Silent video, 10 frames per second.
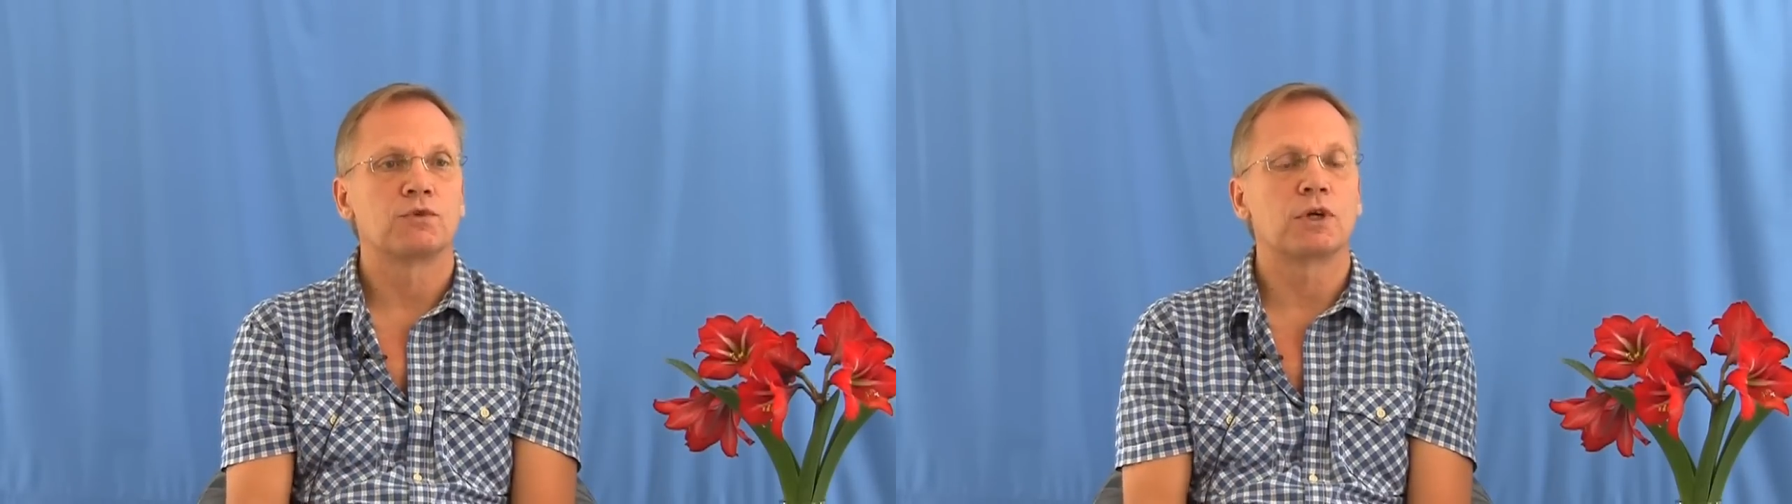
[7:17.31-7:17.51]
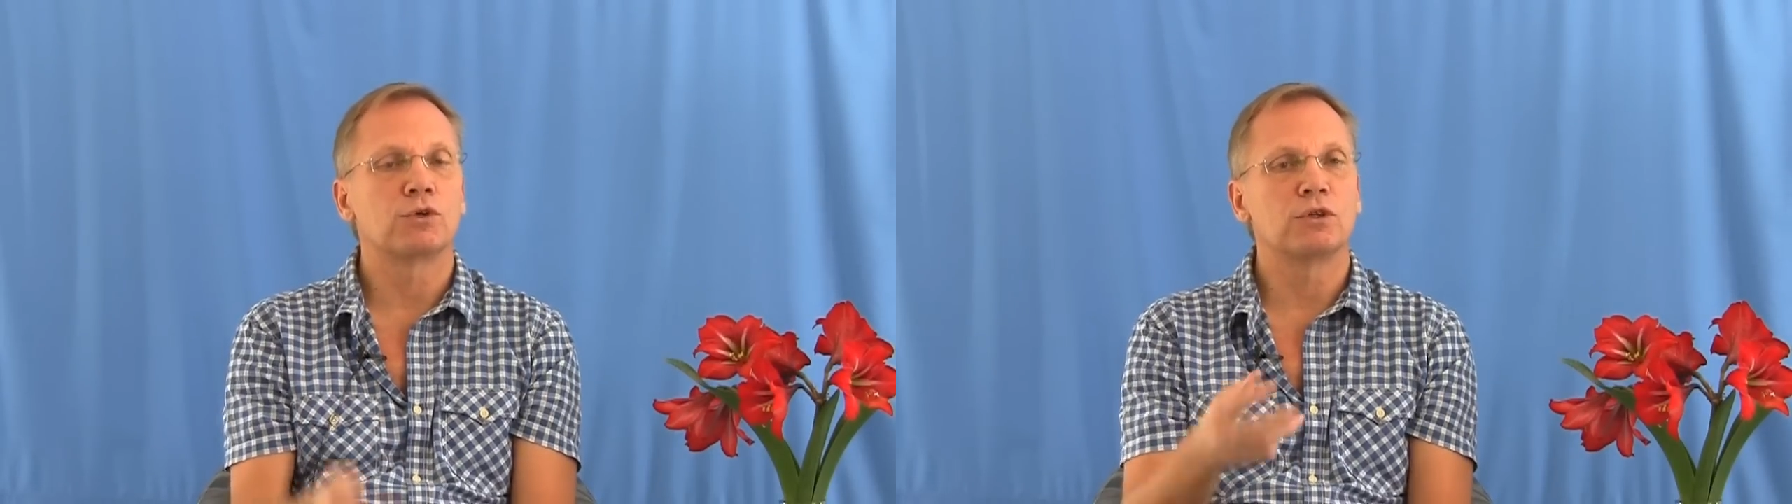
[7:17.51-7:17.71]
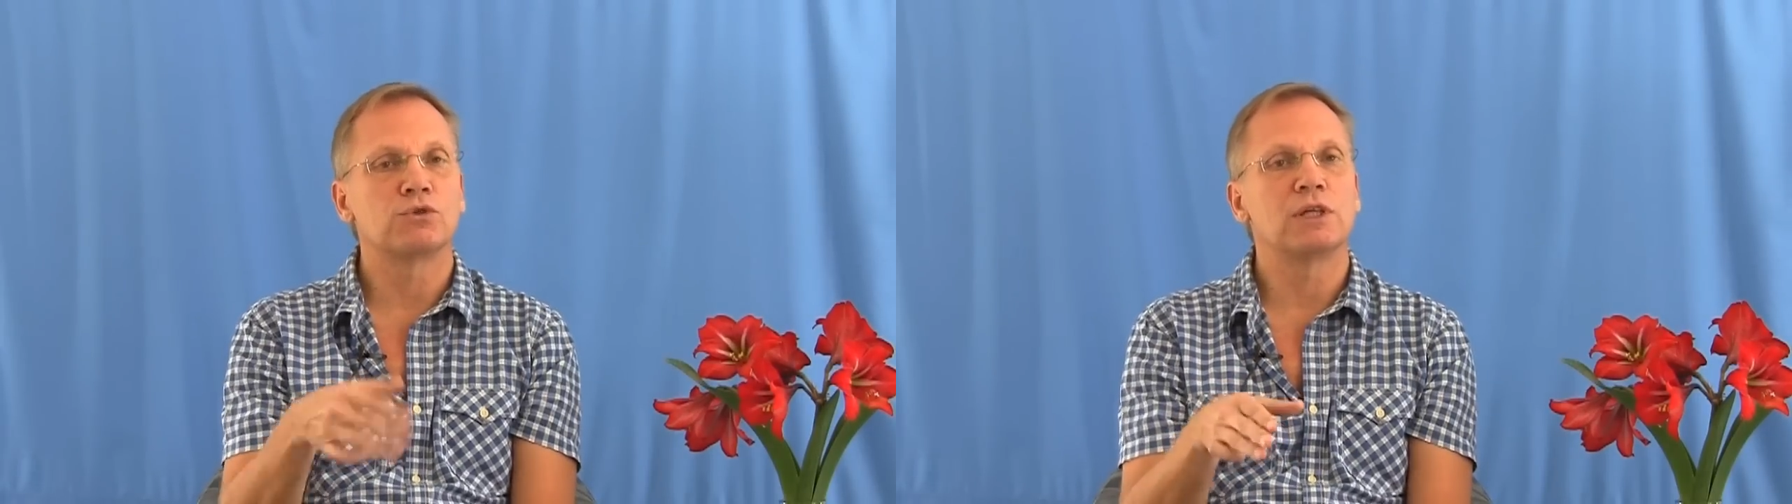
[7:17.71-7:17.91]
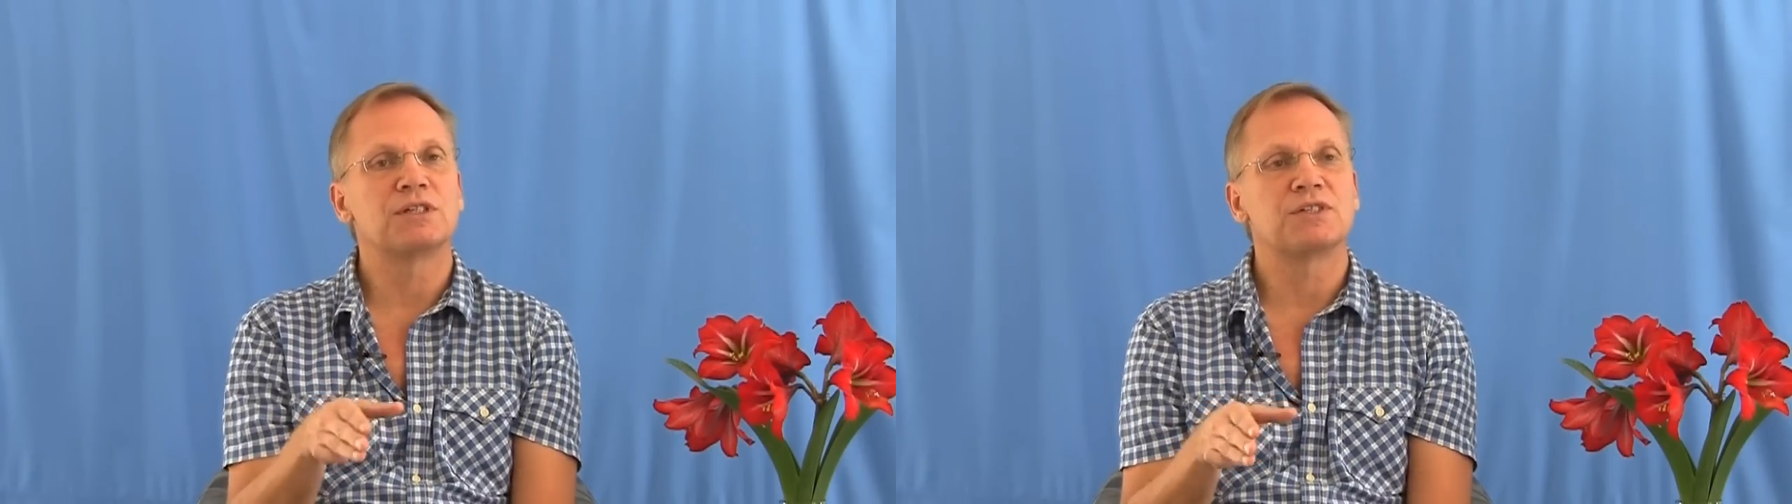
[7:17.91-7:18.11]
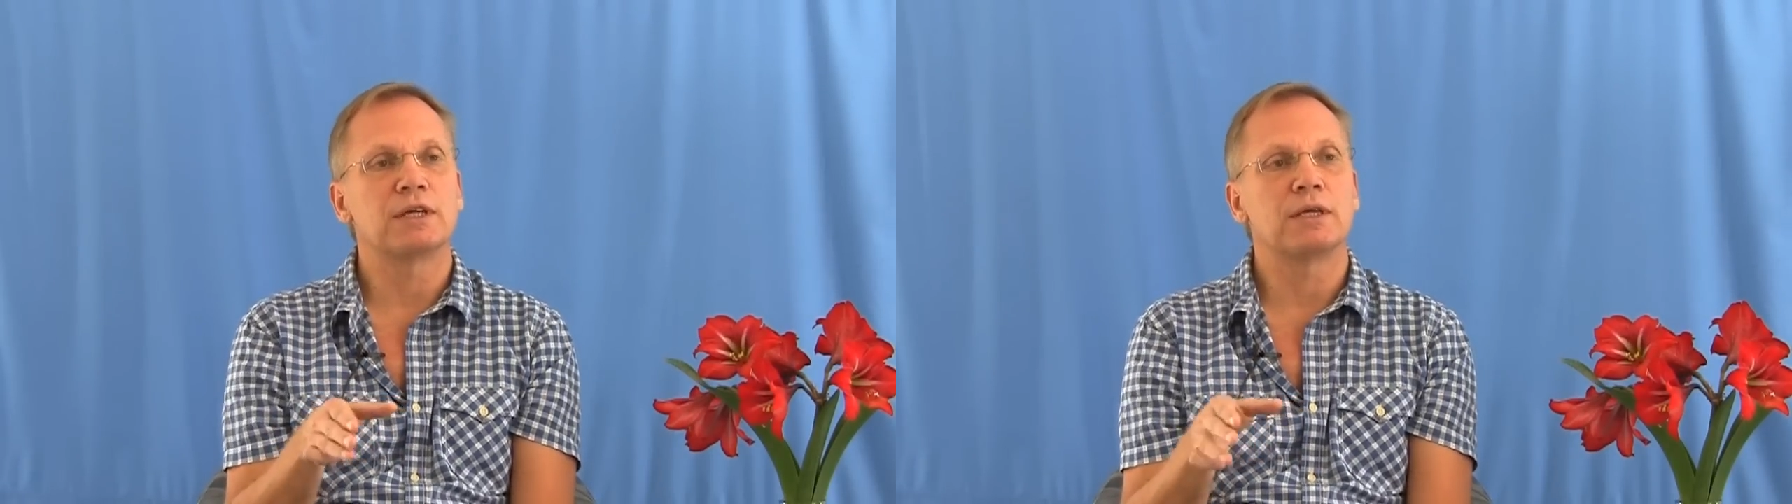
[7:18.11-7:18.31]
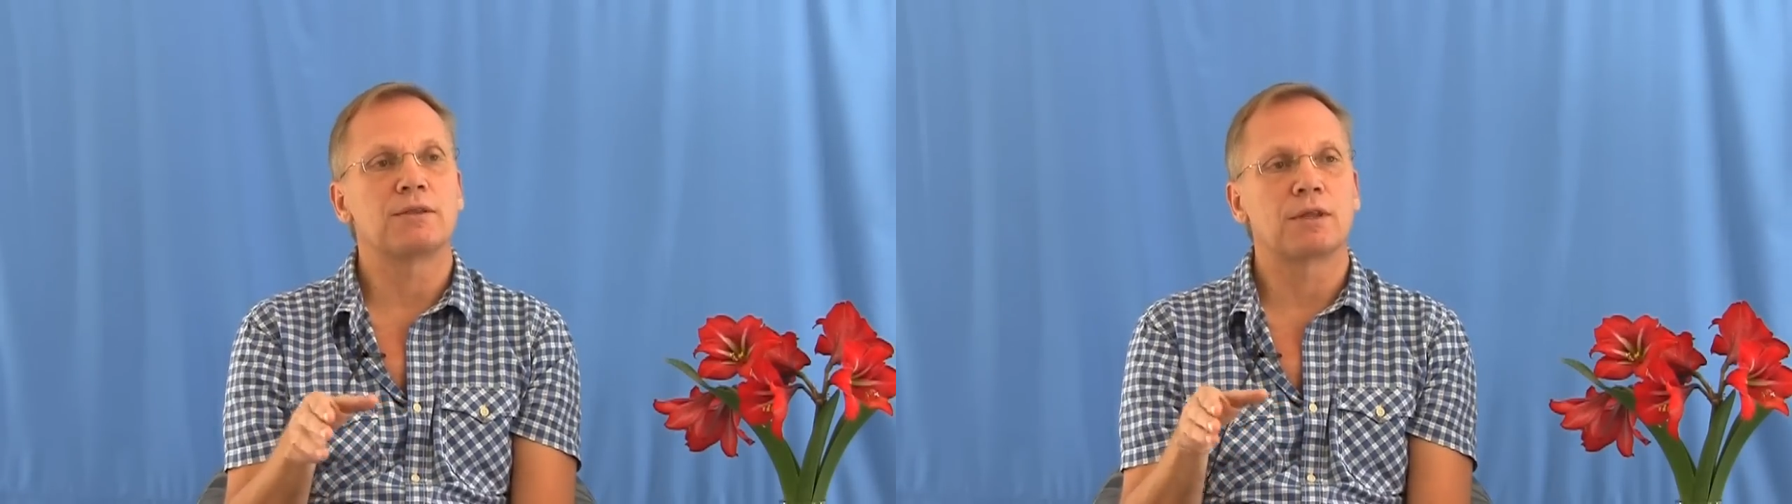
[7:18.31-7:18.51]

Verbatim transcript: So I couldn't really see